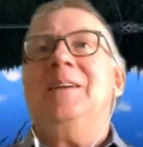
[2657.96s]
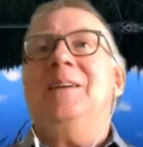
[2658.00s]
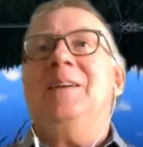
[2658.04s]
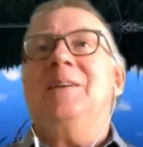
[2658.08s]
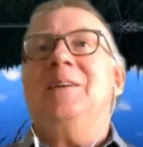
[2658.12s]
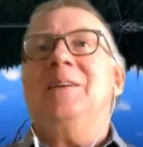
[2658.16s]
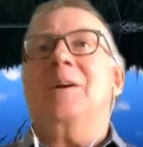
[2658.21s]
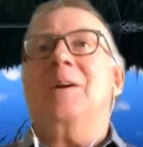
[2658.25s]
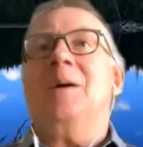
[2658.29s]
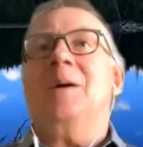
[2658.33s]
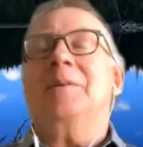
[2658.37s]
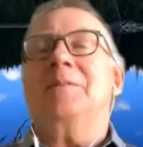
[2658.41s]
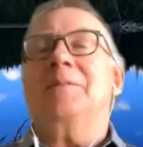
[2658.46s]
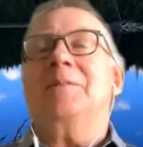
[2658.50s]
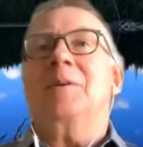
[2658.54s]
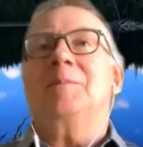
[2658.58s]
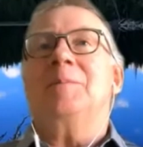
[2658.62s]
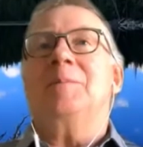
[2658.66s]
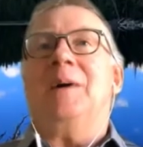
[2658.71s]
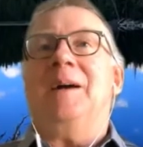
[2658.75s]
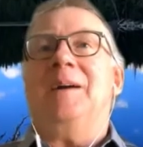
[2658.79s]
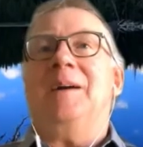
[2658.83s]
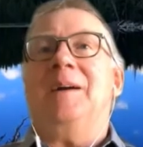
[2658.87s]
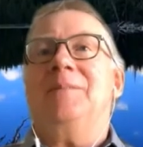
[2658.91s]
coming
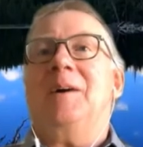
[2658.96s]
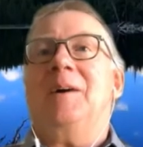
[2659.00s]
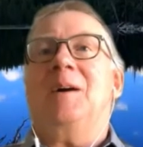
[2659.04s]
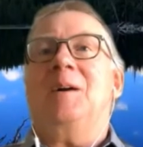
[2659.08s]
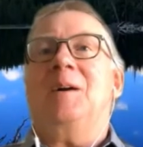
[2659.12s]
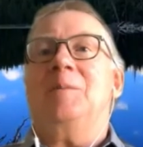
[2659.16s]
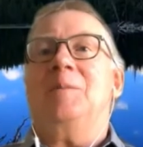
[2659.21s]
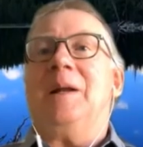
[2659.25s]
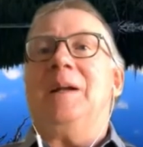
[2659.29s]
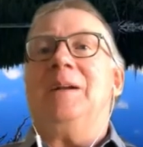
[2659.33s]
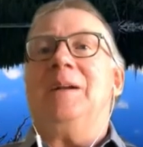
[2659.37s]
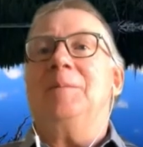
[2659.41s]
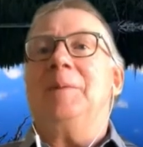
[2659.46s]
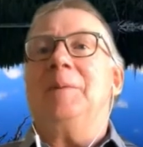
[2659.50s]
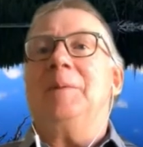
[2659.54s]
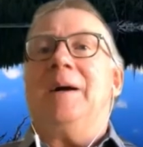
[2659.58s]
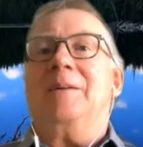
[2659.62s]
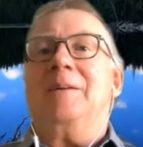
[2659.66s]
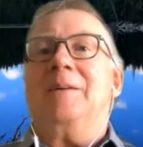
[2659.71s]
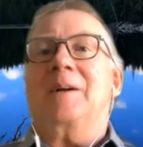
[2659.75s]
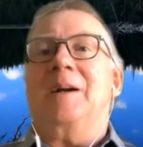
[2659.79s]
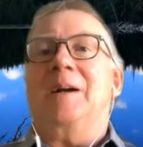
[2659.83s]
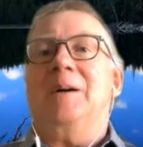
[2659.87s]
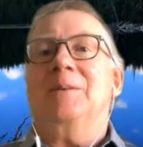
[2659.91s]
from my environmental
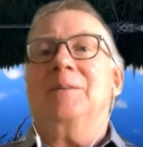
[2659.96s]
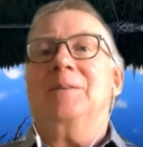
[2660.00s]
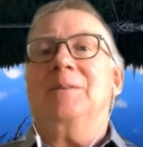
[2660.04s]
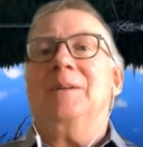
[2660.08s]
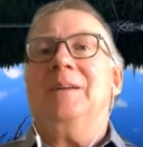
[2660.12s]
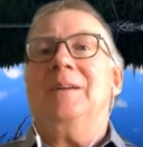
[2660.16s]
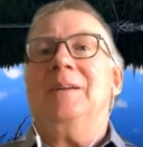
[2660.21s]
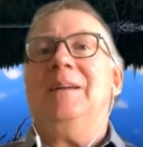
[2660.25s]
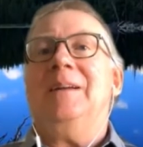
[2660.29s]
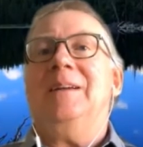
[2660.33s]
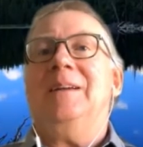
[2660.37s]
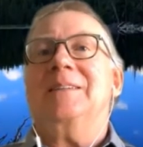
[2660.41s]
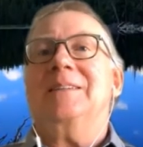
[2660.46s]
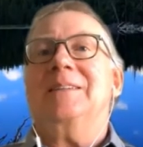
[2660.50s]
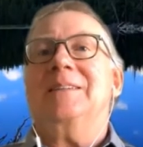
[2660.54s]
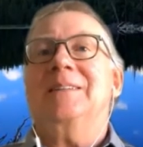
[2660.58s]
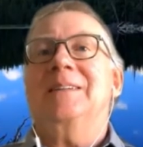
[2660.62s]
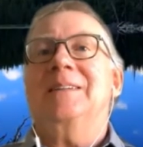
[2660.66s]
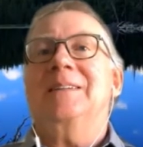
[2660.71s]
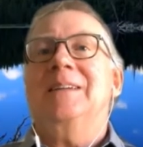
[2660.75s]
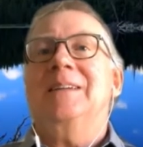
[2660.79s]
background, it's